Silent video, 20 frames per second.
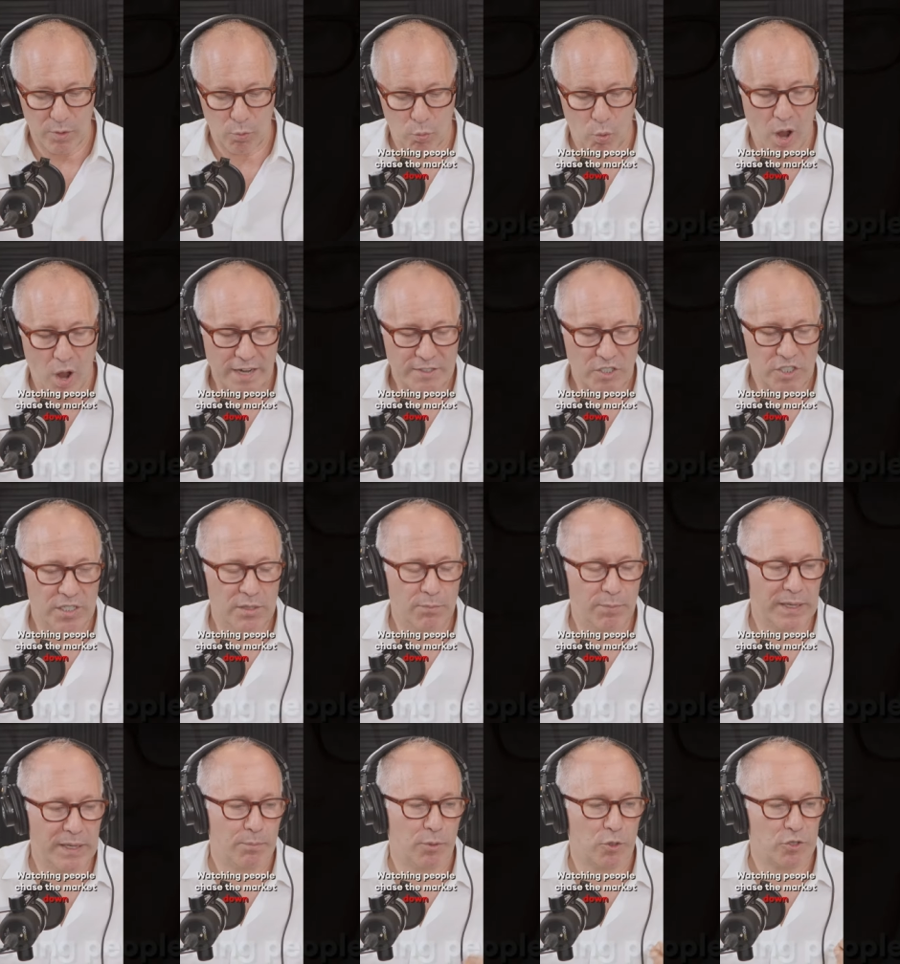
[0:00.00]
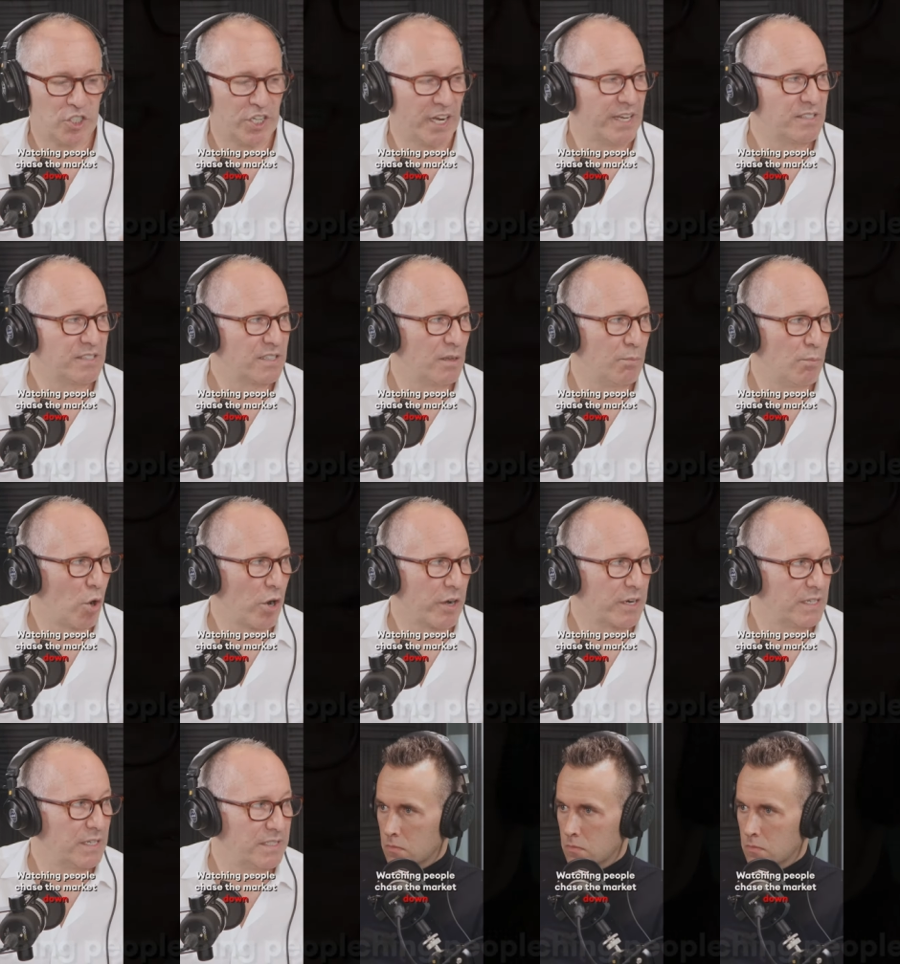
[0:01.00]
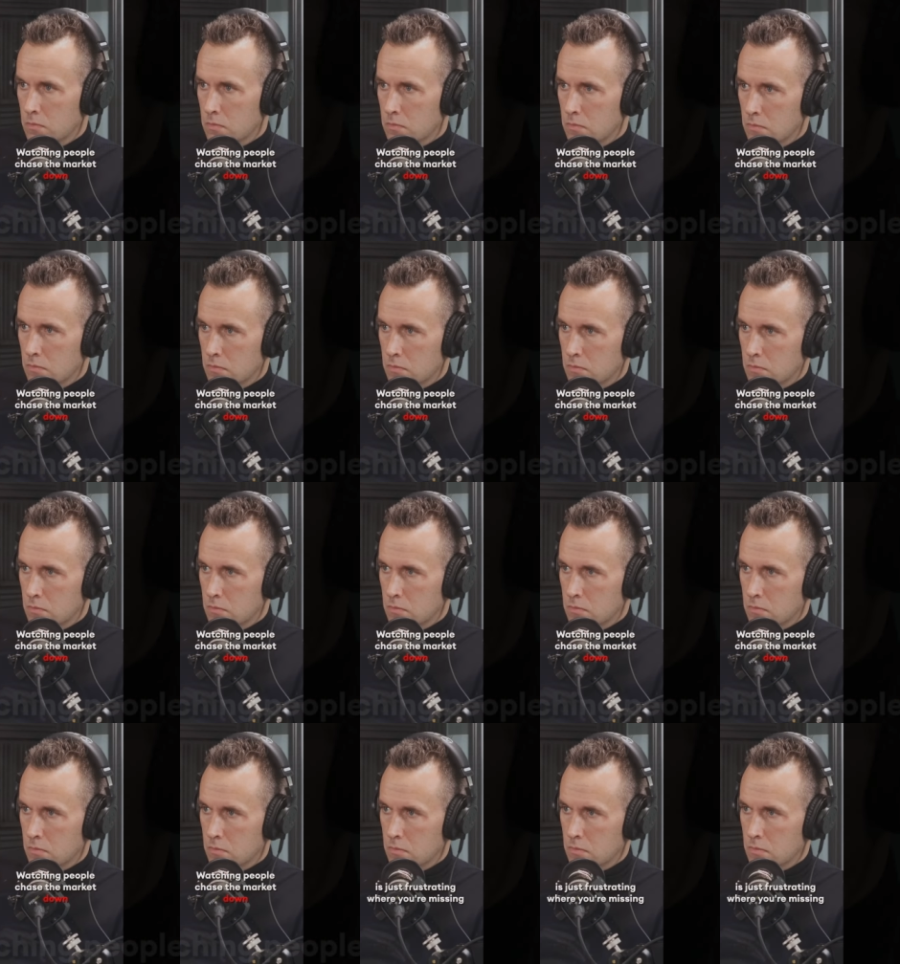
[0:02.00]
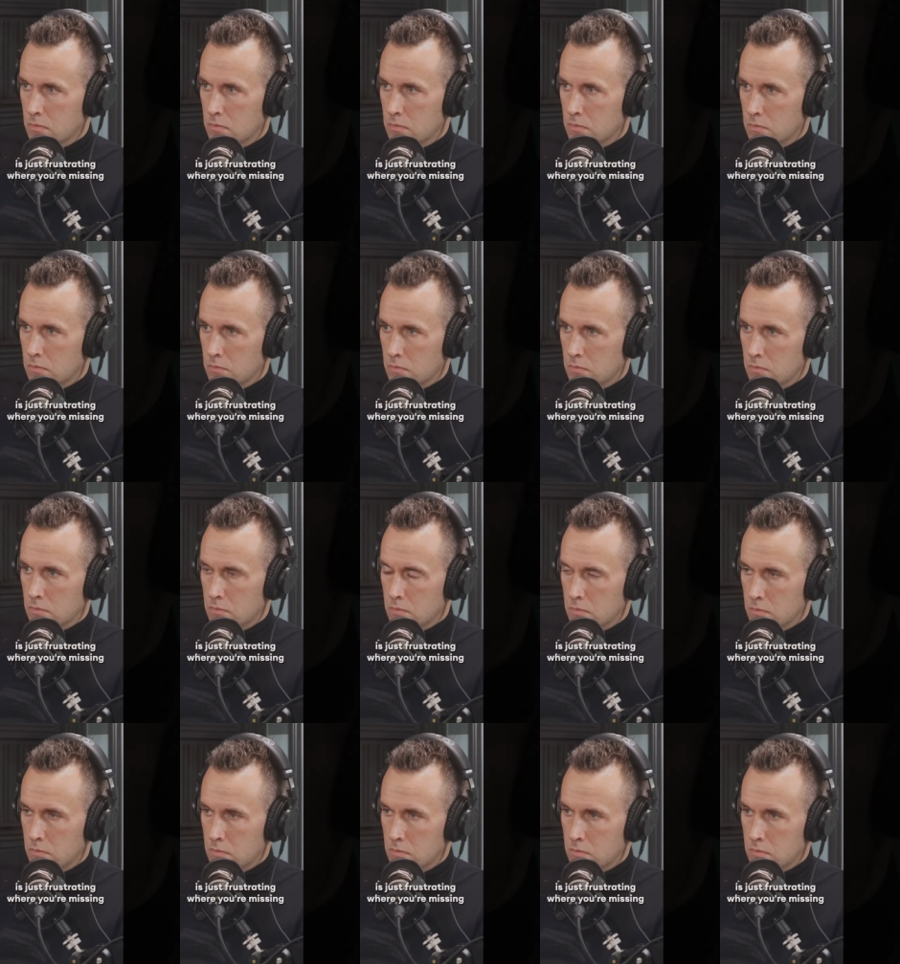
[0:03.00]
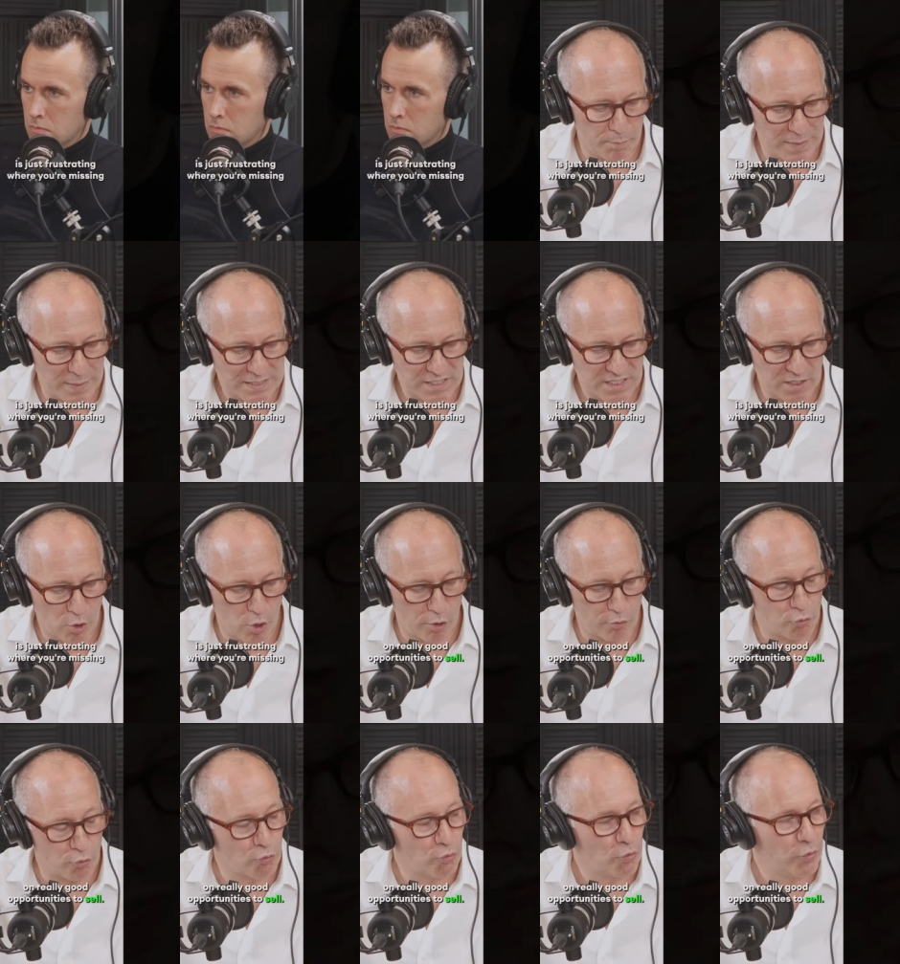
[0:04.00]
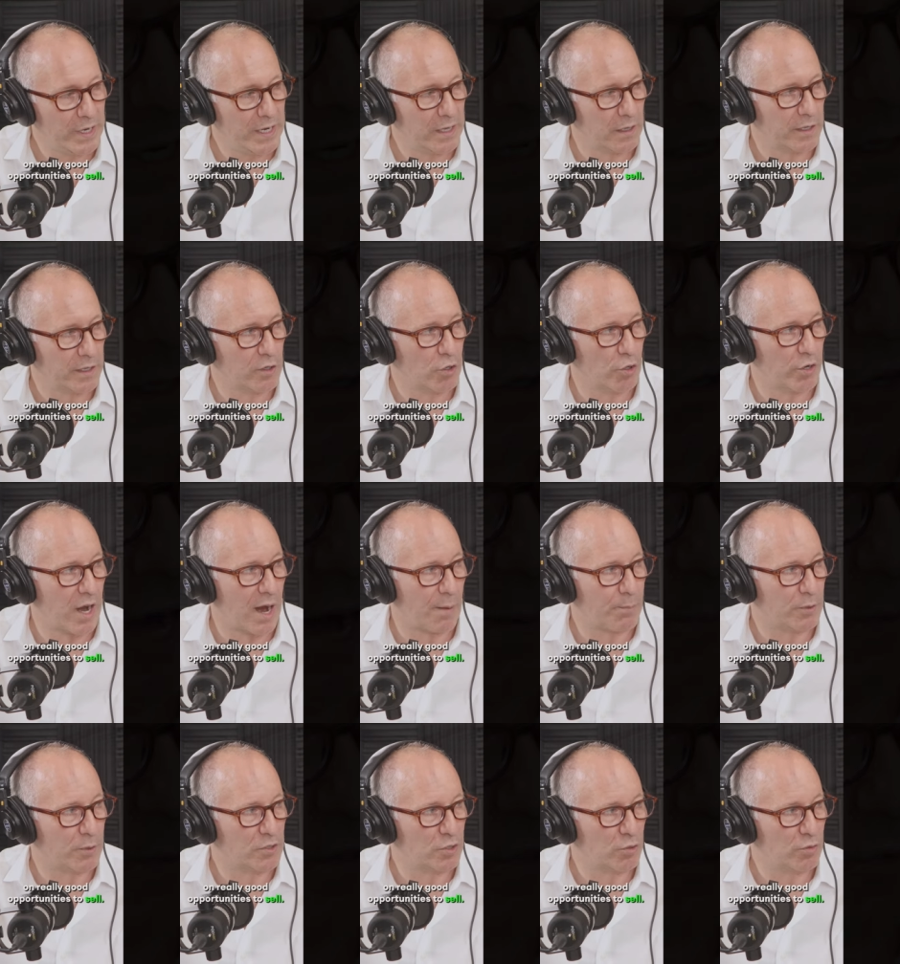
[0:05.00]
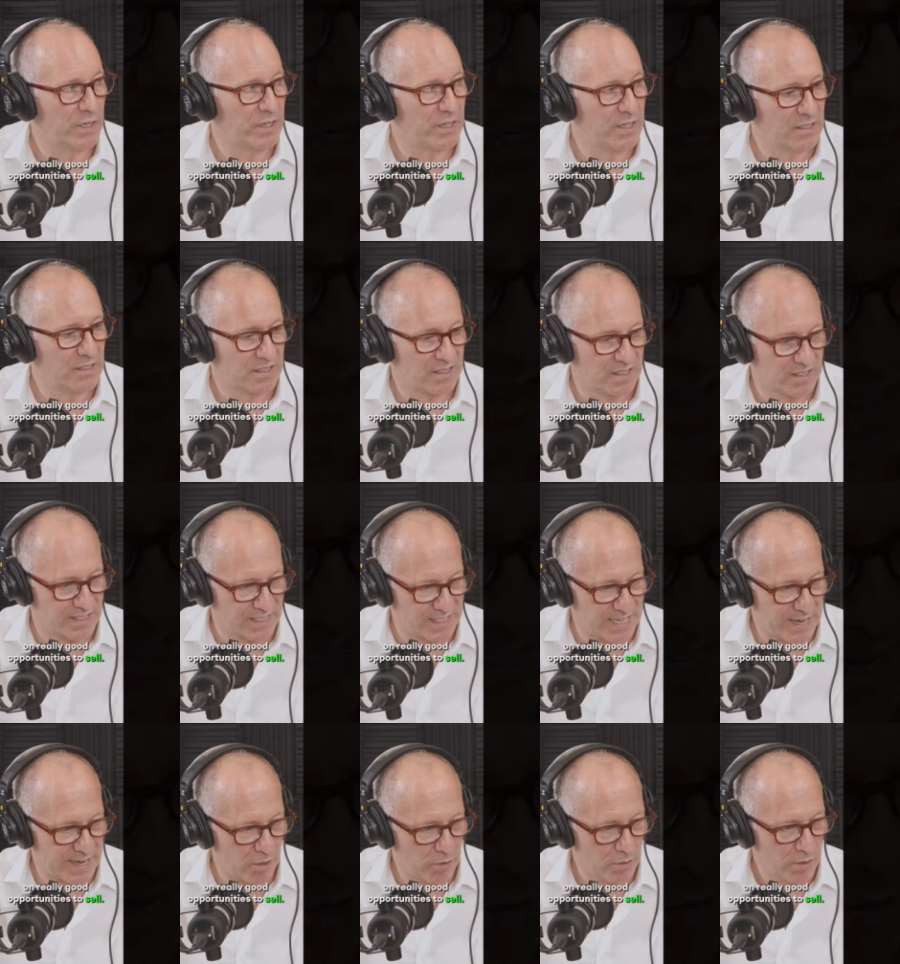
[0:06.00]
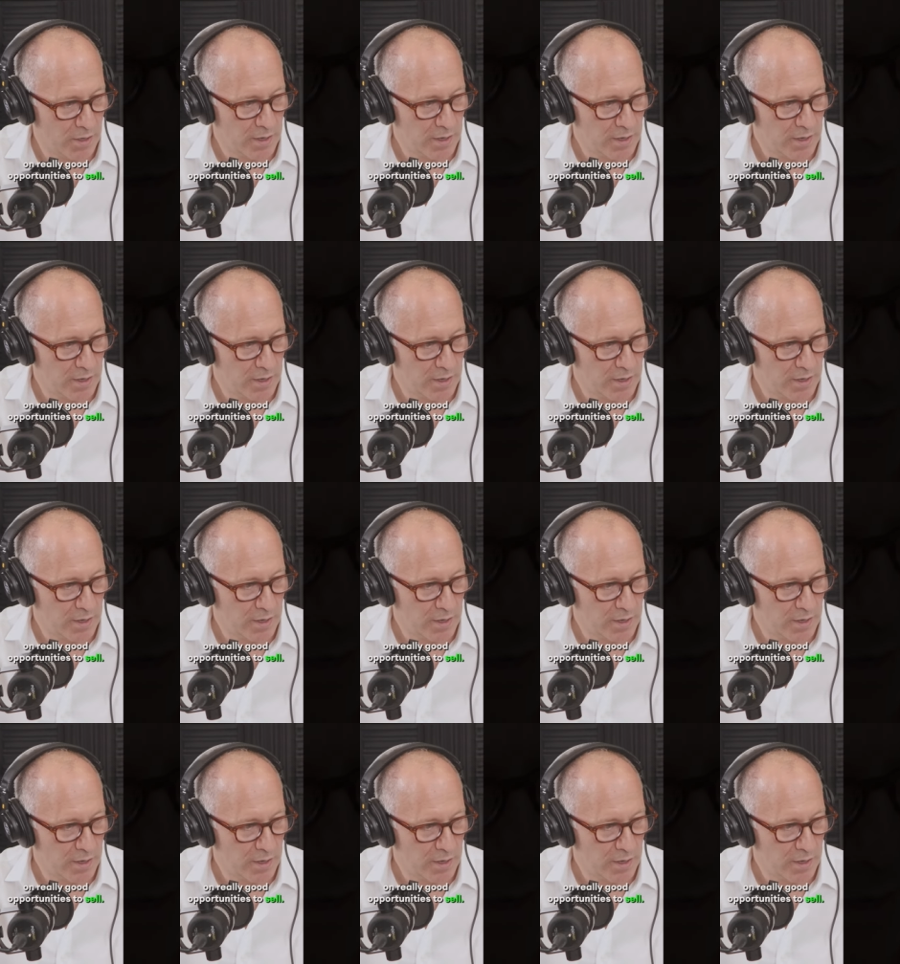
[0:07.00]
watching people chase the market down is just frustrating, where you're missing on really good opportunities to sell,